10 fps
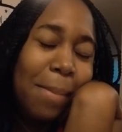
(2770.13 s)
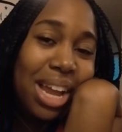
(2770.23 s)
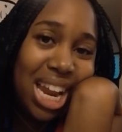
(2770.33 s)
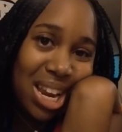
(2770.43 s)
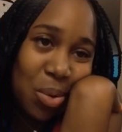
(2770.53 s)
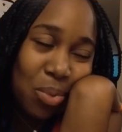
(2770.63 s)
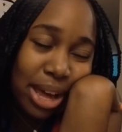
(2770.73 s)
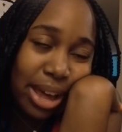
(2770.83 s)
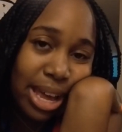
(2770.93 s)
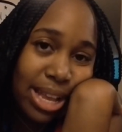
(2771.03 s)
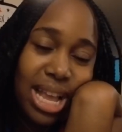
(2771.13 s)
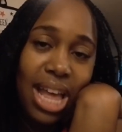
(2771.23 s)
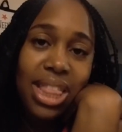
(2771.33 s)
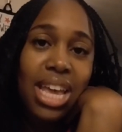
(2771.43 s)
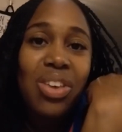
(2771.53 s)
But anyways,
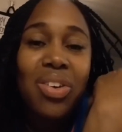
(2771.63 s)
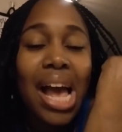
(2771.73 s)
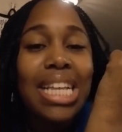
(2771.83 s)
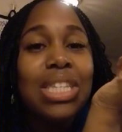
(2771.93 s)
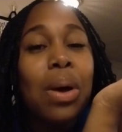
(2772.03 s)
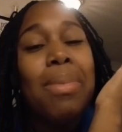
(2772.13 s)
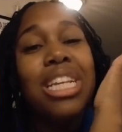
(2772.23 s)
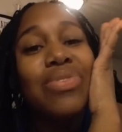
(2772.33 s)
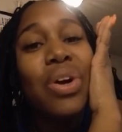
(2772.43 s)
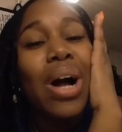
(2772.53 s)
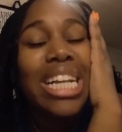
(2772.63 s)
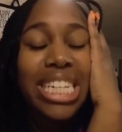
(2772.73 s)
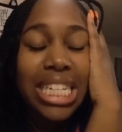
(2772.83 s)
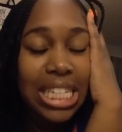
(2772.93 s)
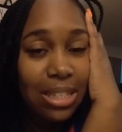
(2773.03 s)
I thank you guys so much for
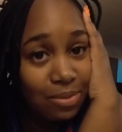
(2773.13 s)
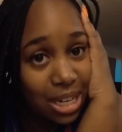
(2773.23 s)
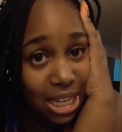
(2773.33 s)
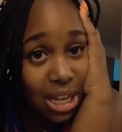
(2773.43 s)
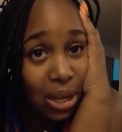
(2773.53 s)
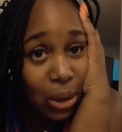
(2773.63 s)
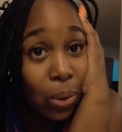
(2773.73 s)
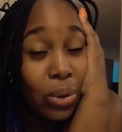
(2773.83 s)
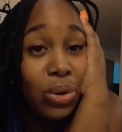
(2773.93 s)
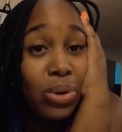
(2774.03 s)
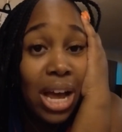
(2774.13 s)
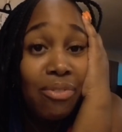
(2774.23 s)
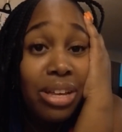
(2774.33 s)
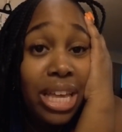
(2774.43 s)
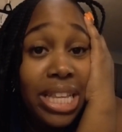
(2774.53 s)
watching this video. Do
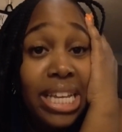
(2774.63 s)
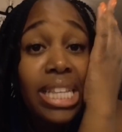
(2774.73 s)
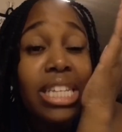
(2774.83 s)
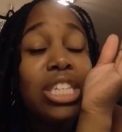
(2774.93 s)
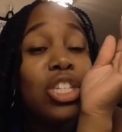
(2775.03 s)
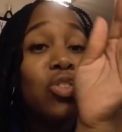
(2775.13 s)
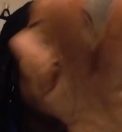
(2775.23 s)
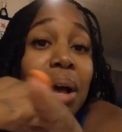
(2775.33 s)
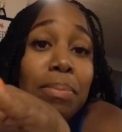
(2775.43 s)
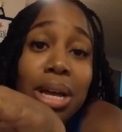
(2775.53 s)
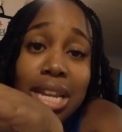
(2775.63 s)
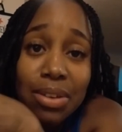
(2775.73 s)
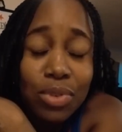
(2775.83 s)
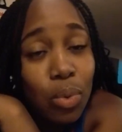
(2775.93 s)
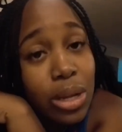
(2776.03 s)
not forget to hit the subscribe button
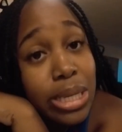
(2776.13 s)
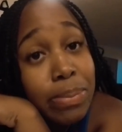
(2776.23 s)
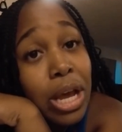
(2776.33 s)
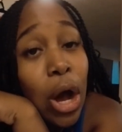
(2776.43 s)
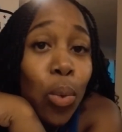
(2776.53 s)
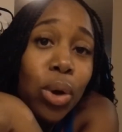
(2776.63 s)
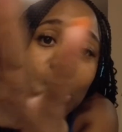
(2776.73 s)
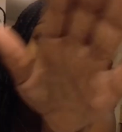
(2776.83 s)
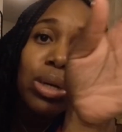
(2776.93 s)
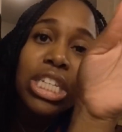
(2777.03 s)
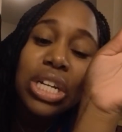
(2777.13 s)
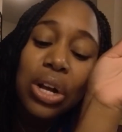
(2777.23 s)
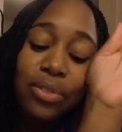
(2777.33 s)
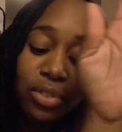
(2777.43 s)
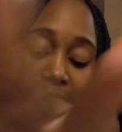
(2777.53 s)
if you want to be a real one with your
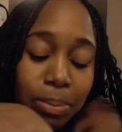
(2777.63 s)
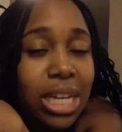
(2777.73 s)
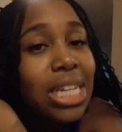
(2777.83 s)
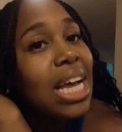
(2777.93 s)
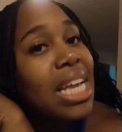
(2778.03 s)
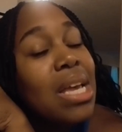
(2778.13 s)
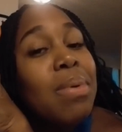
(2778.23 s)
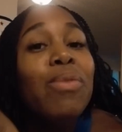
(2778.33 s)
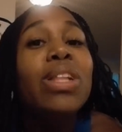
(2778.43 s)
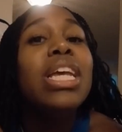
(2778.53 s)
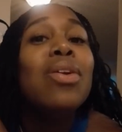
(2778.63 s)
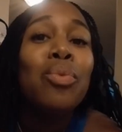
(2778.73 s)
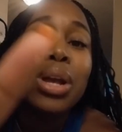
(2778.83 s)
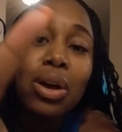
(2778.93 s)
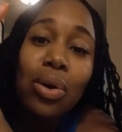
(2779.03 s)
girl Von because I keep everything
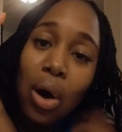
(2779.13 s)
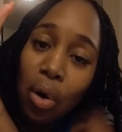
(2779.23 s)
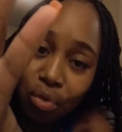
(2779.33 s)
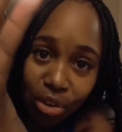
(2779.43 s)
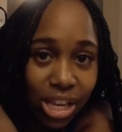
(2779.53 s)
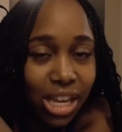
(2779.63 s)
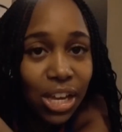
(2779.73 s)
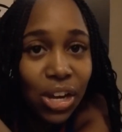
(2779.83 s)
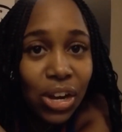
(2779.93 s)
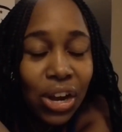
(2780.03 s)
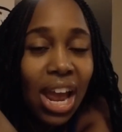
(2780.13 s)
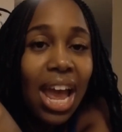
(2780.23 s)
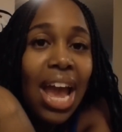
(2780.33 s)
real over here.